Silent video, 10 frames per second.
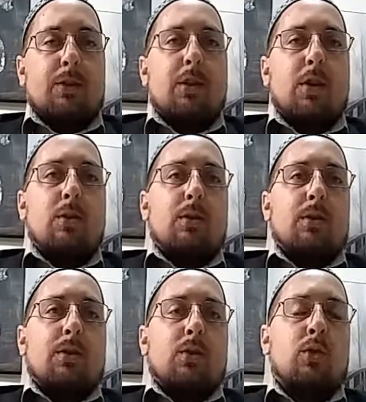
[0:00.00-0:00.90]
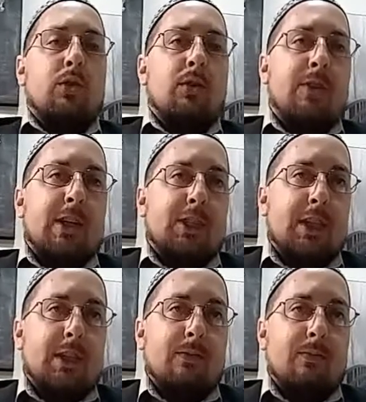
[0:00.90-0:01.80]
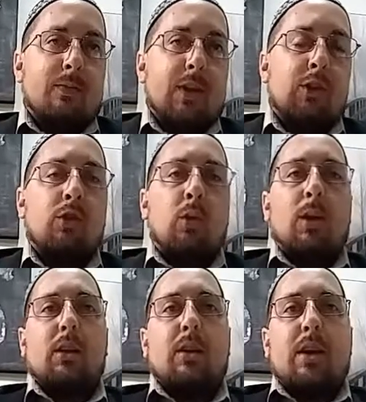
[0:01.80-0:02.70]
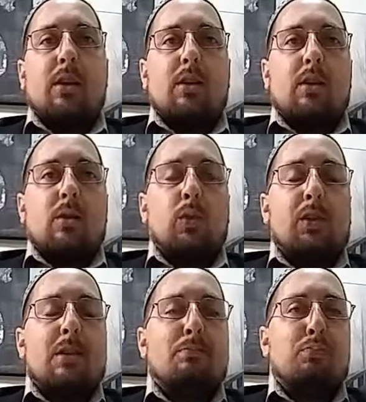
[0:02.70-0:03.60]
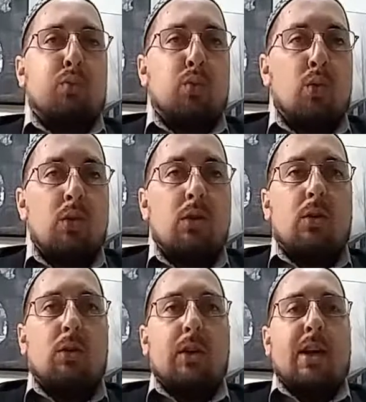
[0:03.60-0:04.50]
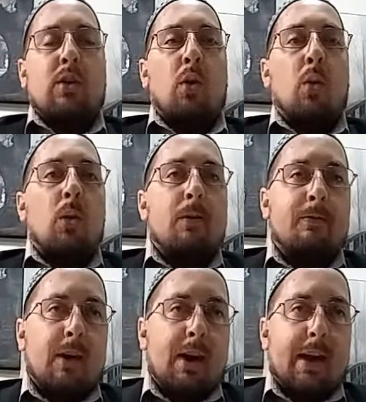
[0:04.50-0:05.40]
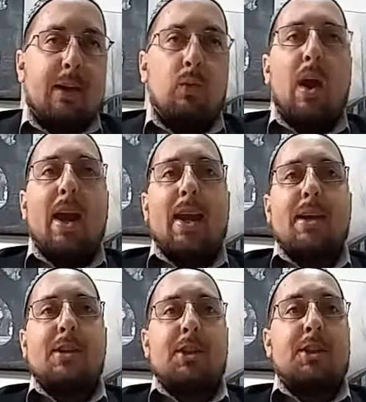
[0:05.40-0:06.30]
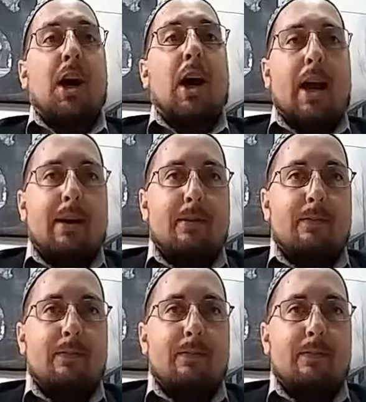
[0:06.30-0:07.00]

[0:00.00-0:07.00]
So, crucifixion, historically, was a brutal and horrifying way to die.